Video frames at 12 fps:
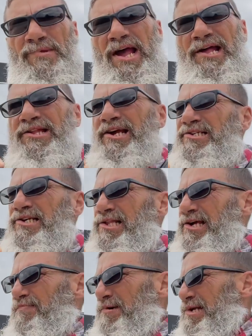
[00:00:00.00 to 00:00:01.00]
and they
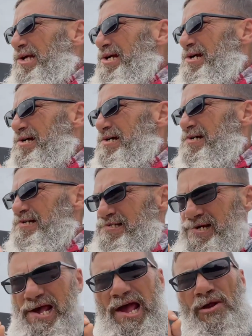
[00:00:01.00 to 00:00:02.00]
deliberately
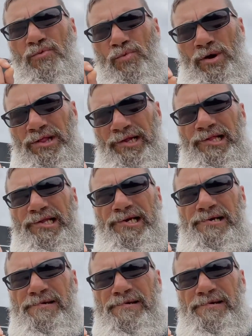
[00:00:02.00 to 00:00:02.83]
and willingly